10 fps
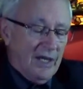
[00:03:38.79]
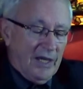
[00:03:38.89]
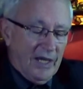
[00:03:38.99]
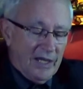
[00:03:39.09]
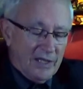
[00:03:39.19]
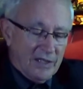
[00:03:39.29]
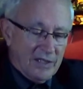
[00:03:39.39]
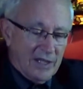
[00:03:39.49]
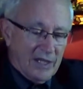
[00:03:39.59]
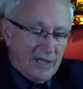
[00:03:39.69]

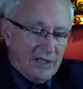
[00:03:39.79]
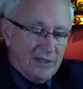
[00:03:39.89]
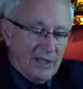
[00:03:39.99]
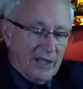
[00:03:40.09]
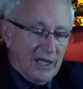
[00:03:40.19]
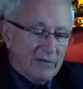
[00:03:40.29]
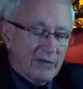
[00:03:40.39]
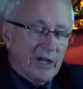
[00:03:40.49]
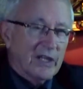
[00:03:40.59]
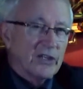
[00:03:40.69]
and they can't
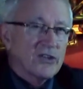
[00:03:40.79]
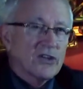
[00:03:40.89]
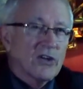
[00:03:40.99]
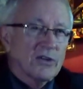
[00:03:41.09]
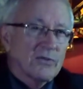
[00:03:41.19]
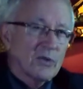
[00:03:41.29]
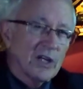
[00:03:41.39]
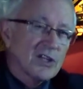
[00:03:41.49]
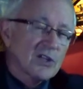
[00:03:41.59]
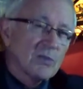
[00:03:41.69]
violate your Charter of
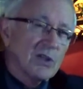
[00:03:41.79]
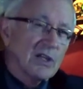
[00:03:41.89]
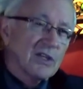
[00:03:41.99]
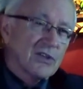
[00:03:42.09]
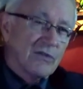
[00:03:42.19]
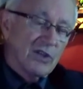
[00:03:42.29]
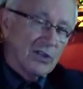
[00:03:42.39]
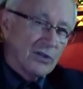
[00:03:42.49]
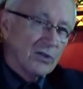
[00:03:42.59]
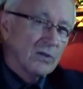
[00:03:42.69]
Rights, because if they
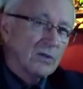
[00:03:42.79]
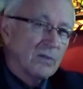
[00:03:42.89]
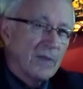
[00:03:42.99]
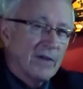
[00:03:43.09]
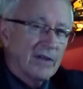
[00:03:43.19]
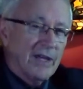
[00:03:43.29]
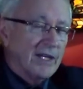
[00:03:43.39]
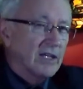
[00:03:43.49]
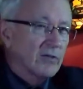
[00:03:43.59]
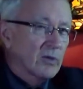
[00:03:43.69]
do,
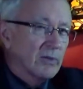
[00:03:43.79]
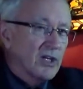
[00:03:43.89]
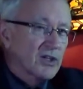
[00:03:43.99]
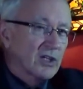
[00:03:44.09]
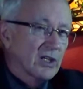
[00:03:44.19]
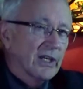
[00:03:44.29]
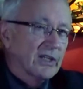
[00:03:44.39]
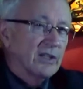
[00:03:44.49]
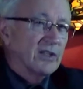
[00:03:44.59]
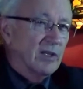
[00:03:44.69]
any information
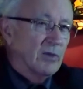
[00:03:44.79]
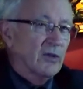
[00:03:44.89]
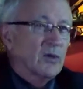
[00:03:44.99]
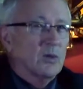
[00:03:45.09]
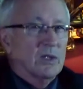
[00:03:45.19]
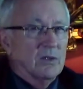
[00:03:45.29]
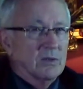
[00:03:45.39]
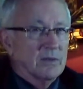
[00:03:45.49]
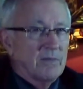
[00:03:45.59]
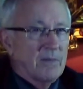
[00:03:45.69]
collected can be thrown
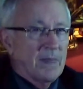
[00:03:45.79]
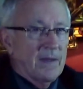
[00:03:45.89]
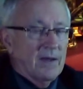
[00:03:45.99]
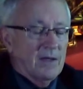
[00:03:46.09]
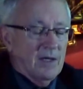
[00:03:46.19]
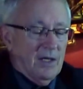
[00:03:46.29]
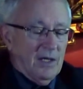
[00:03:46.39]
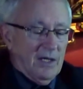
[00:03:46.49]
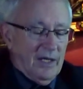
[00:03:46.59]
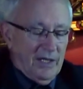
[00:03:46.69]
out.
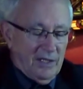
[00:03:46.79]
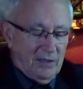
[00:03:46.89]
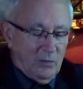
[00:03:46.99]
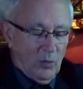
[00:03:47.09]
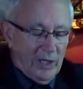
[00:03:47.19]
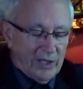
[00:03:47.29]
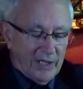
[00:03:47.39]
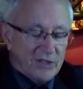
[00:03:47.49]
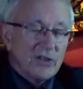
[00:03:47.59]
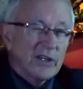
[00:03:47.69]
And while
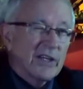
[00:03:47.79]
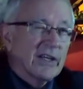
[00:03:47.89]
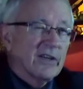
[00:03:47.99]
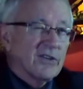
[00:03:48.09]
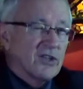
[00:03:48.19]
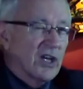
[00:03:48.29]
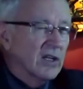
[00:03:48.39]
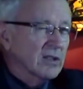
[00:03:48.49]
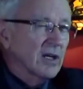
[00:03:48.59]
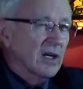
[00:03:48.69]
that's not a get out of
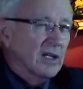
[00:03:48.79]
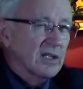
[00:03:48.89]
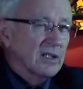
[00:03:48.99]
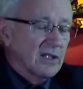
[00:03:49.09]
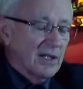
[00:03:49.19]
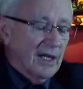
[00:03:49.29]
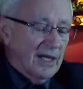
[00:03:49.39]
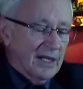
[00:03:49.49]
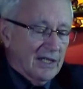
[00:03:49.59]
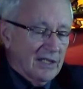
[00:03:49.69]
jail card,
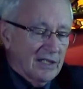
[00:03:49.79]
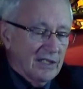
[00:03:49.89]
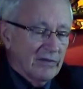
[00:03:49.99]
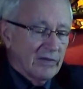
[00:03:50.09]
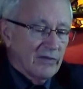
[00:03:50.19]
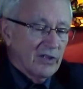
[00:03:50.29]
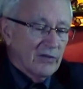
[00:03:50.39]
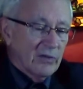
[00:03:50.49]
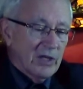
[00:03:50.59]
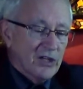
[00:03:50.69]
even if the
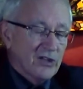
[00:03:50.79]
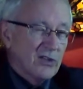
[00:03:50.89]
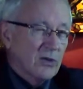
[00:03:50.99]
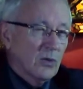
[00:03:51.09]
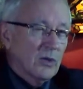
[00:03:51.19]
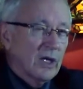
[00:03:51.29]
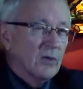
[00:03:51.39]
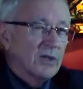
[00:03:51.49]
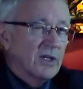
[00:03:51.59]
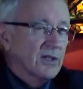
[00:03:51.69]
information is thrown
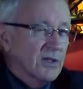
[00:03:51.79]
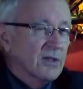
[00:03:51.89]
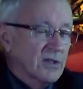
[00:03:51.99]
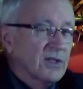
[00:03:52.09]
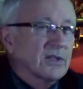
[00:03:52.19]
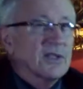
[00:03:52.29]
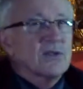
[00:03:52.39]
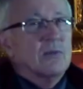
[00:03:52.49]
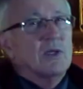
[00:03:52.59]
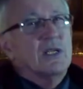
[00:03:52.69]
out, it still
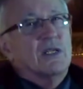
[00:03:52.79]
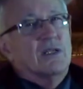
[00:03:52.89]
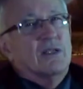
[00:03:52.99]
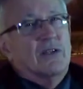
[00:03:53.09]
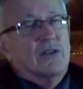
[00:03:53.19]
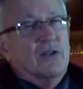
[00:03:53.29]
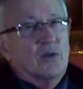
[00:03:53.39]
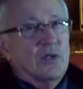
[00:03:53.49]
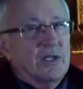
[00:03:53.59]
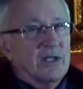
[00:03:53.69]
doesn't mean that you're not
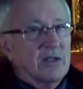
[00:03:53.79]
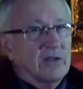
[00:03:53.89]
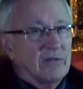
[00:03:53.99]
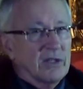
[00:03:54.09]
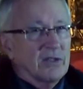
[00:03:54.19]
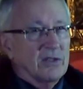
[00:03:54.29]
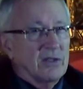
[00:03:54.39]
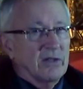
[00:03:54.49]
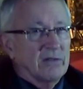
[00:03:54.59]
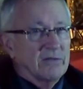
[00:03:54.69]
going to get
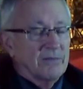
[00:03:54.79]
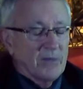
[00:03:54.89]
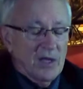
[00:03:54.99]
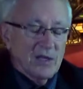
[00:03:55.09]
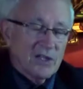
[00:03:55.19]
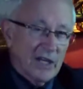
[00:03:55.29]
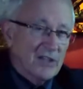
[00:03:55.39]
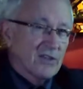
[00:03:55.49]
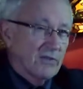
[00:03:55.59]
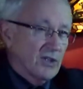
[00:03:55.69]
convicted of
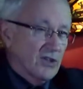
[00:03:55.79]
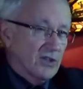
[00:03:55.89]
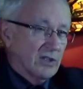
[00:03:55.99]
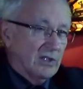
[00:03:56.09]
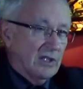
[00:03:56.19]
tax evasion.